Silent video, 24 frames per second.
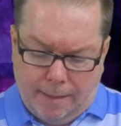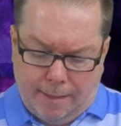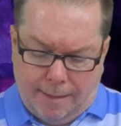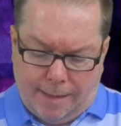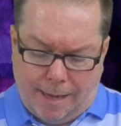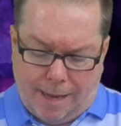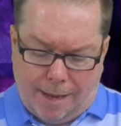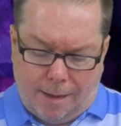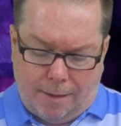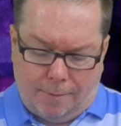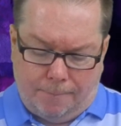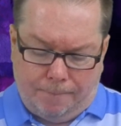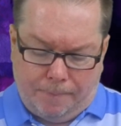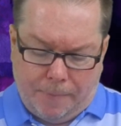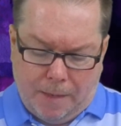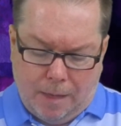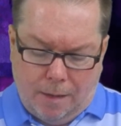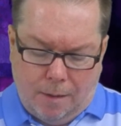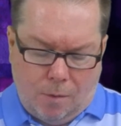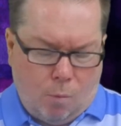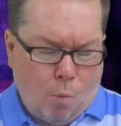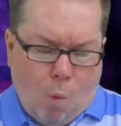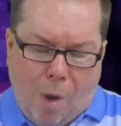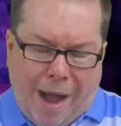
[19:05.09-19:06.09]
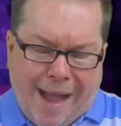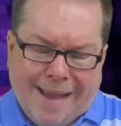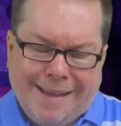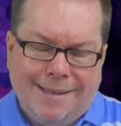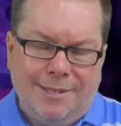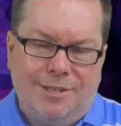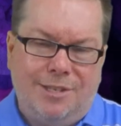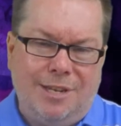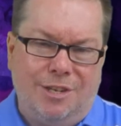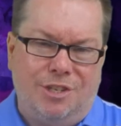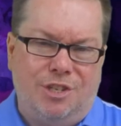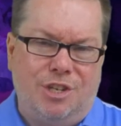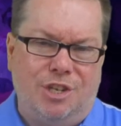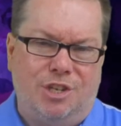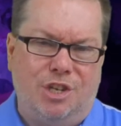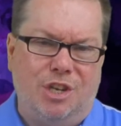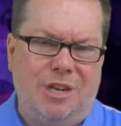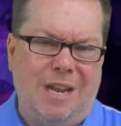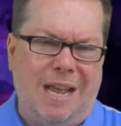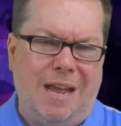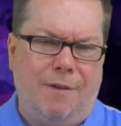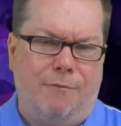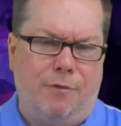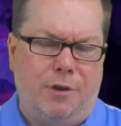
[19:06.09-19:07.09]
Now, why is there such an
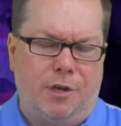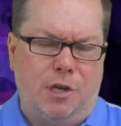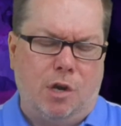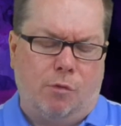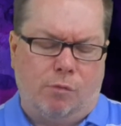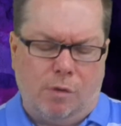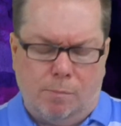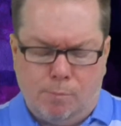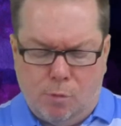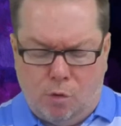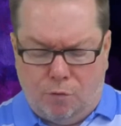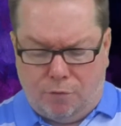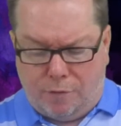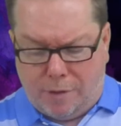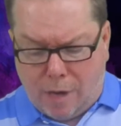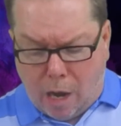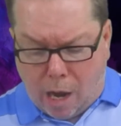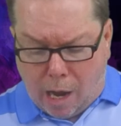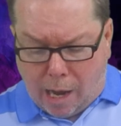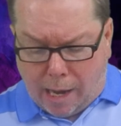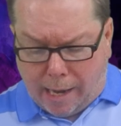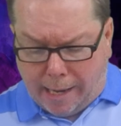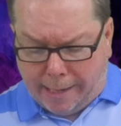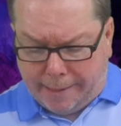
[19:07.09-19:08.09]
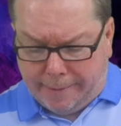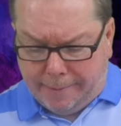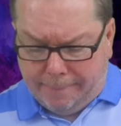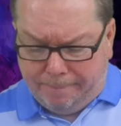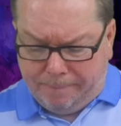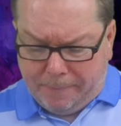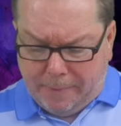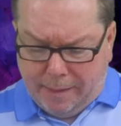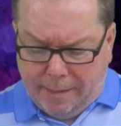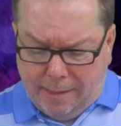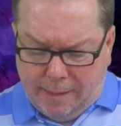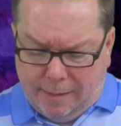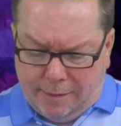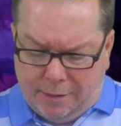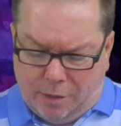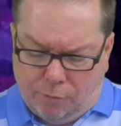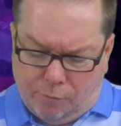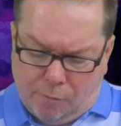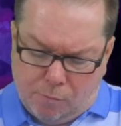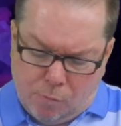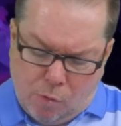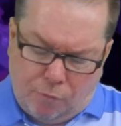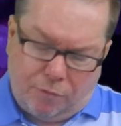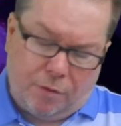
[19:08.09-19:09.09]
effort to remove God, to
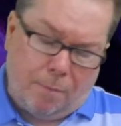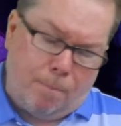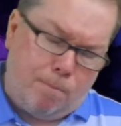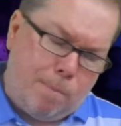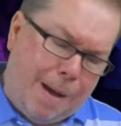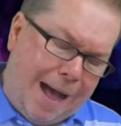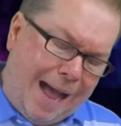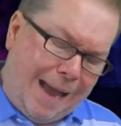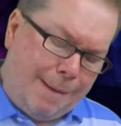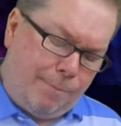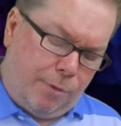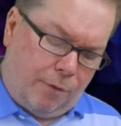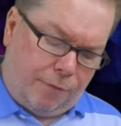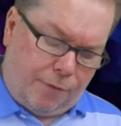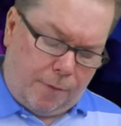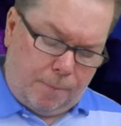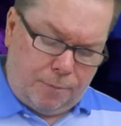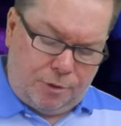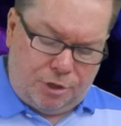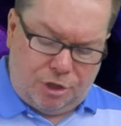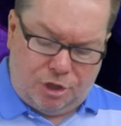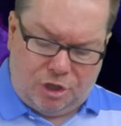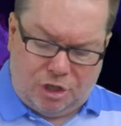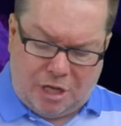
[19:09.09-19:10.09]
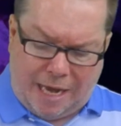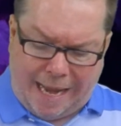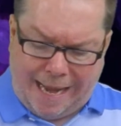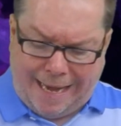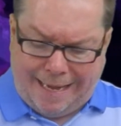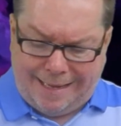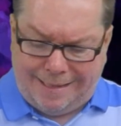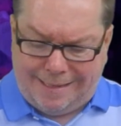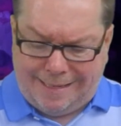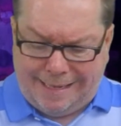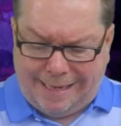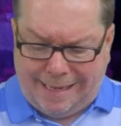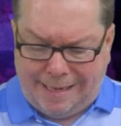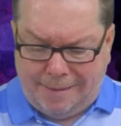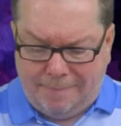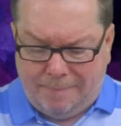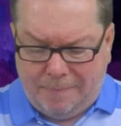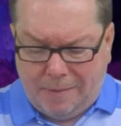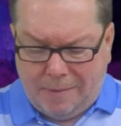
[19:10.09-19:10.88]
remove the Bible from society,